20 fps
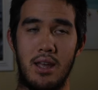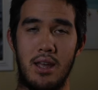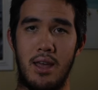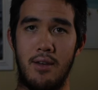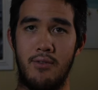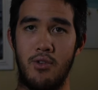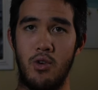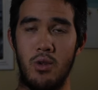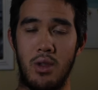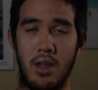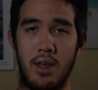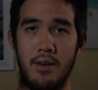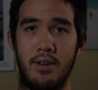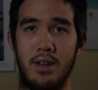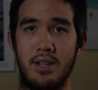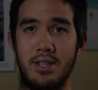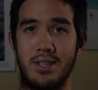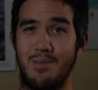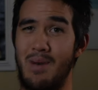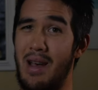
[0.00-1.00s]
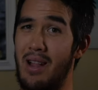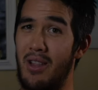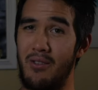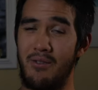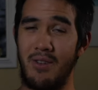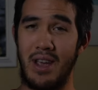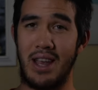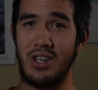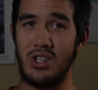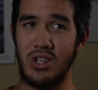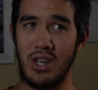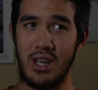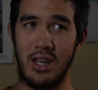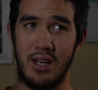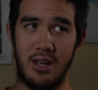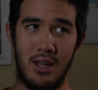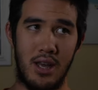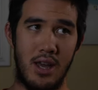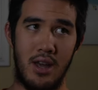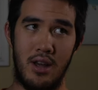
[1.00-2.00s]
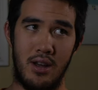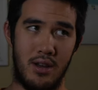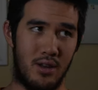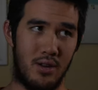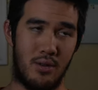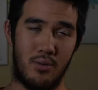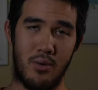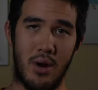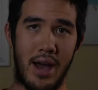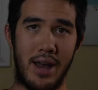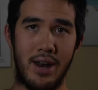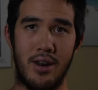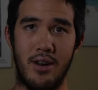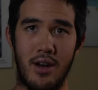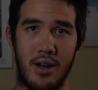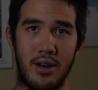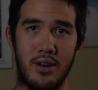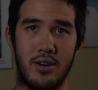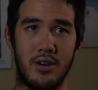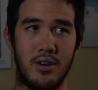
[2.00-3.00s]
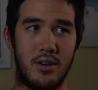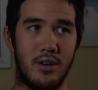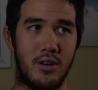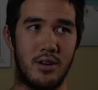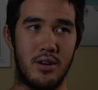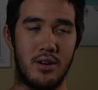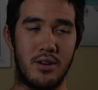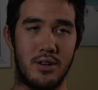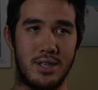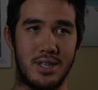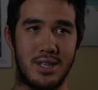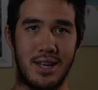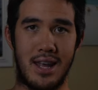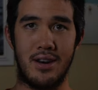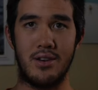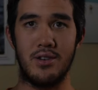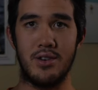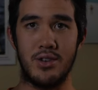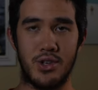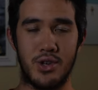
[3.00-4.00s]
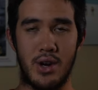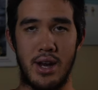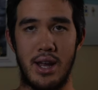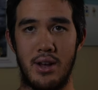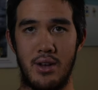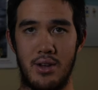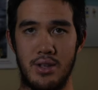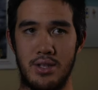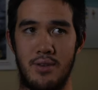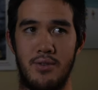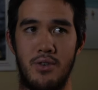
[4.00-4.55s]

If you live in some elevation, ride it on your standard trails.